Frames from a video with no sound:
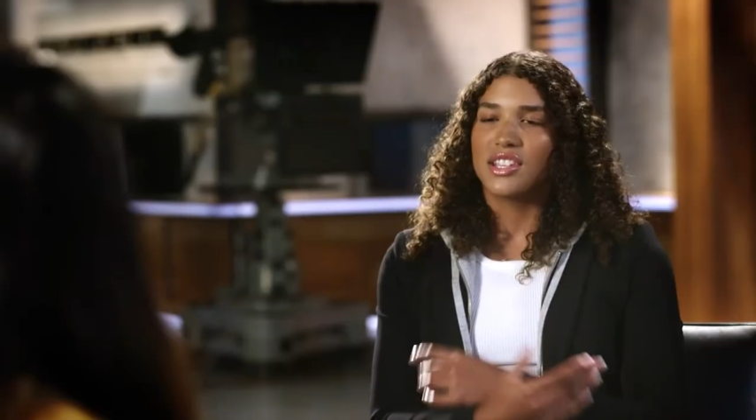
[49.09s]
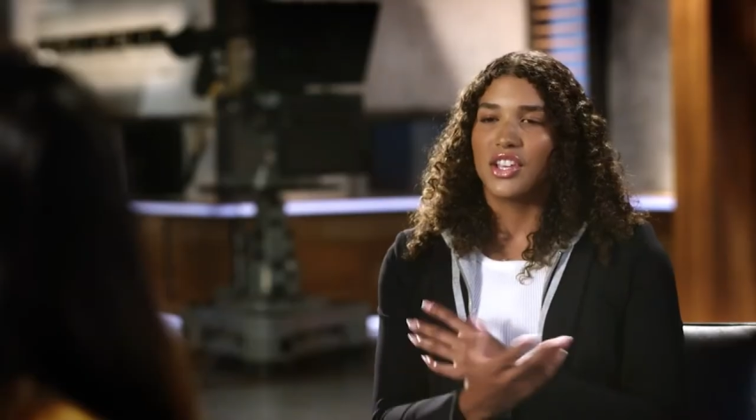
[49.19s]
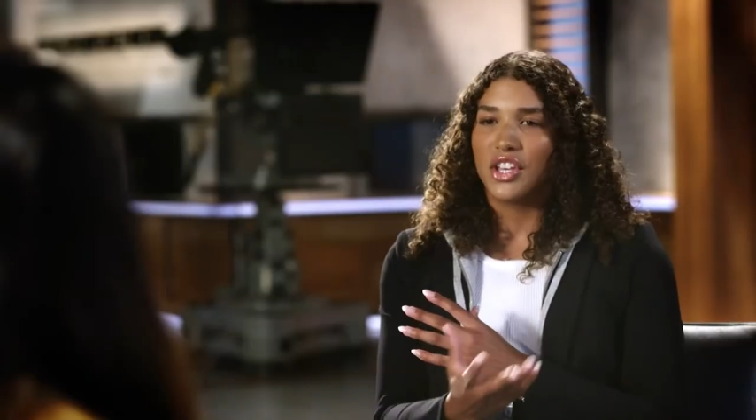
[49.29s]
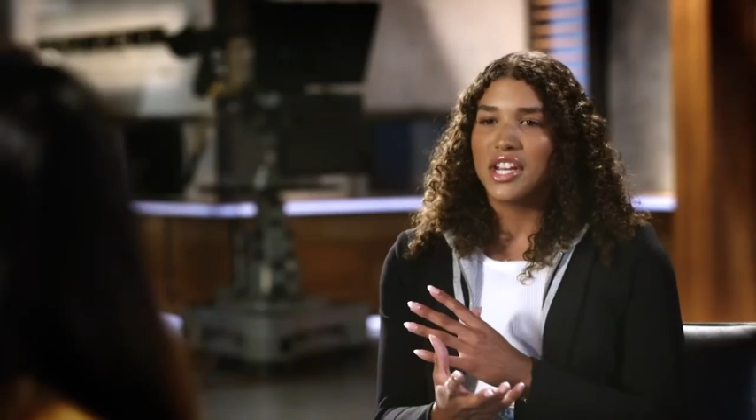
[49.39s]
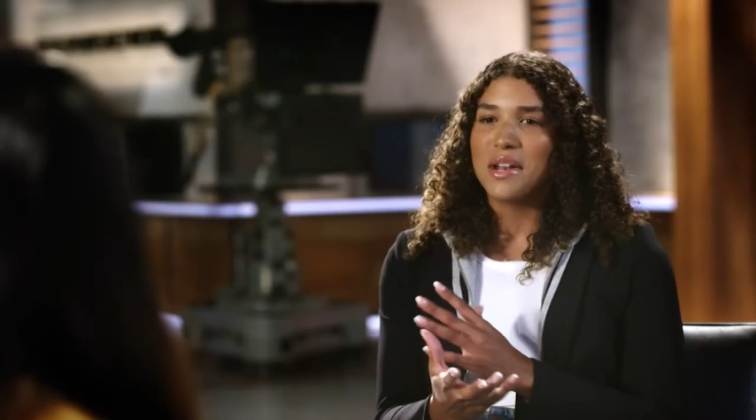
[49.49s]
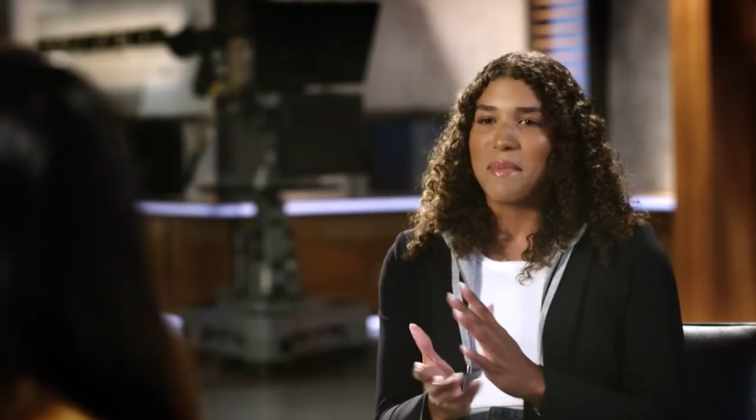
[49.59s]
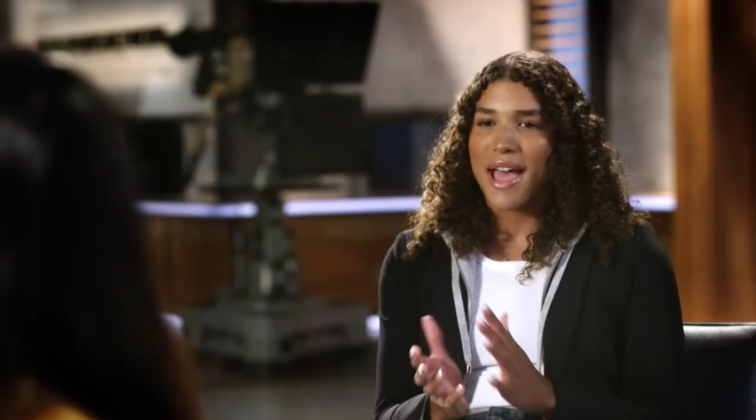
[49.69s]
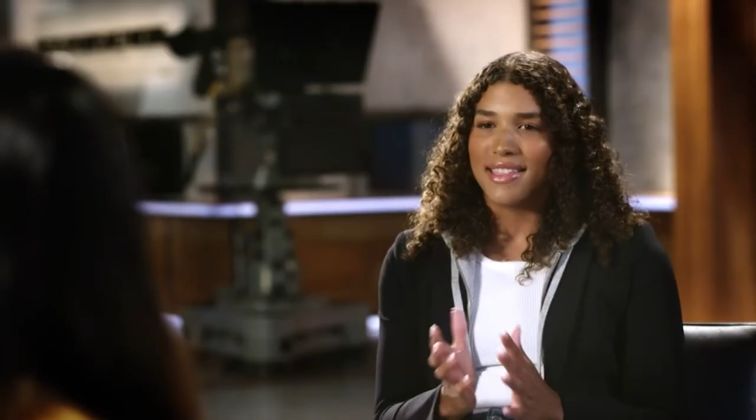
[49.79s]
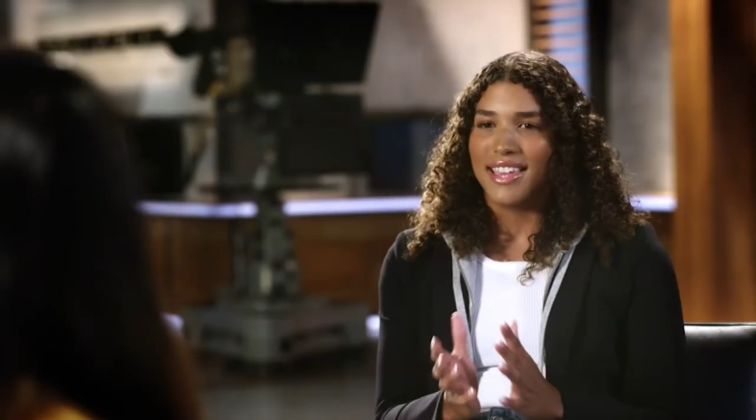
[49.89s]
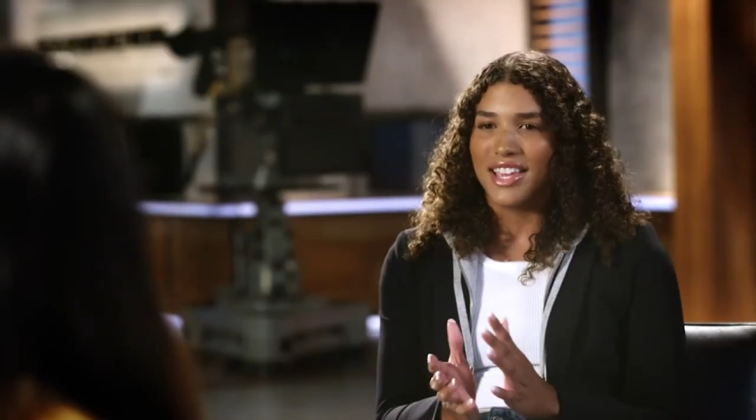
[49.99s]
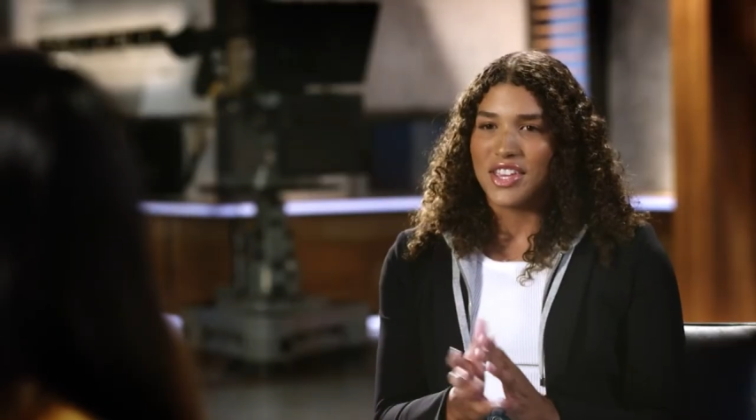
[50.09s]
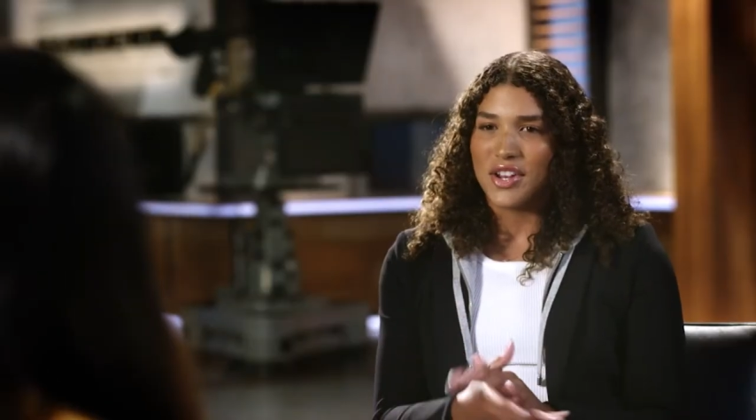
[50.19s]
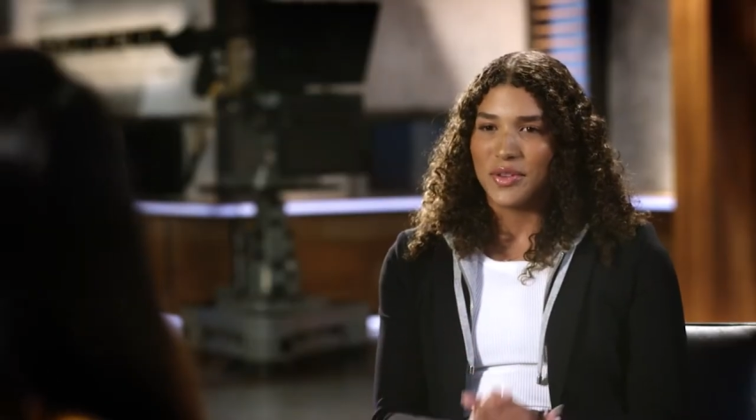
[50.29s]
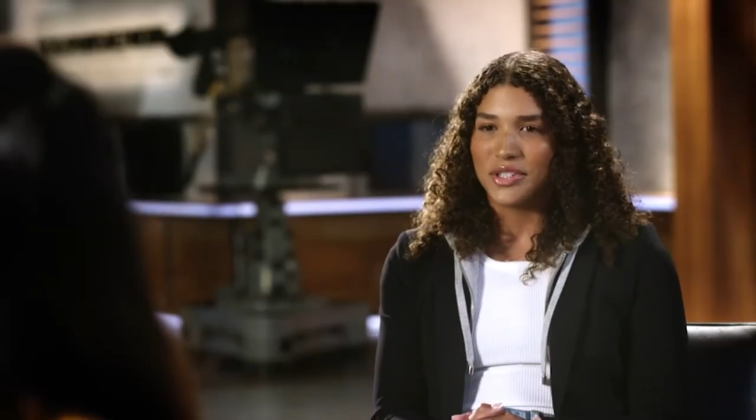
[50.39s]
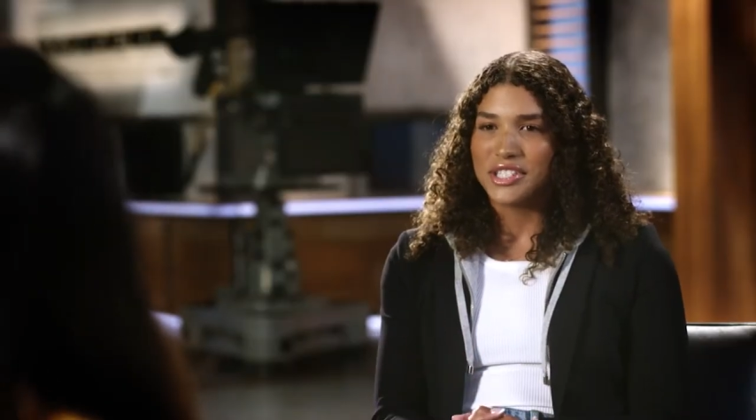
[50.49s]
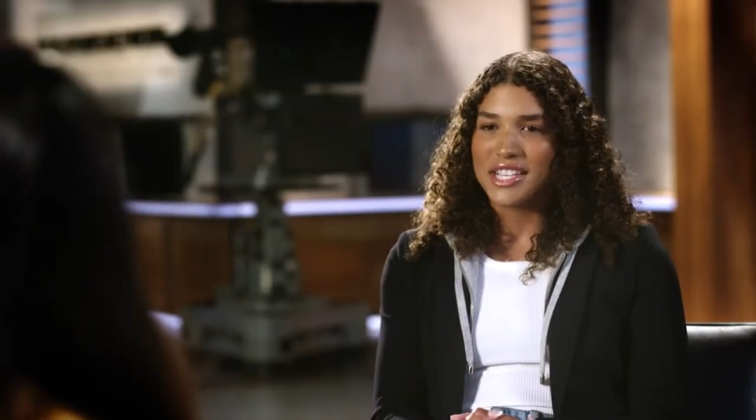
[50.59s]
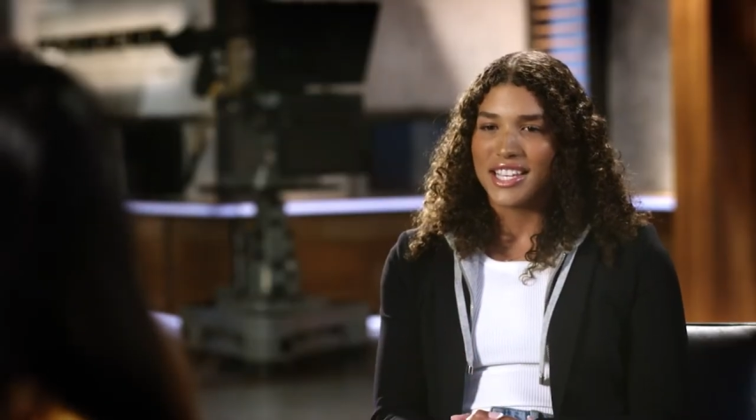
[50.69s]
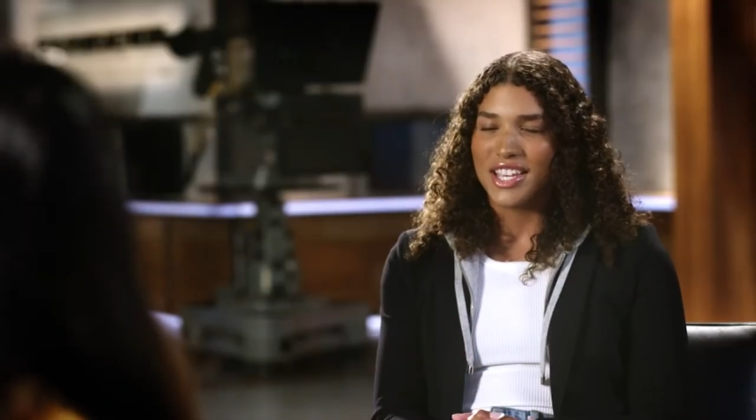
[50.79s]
a good and a bad thing. You know, there's,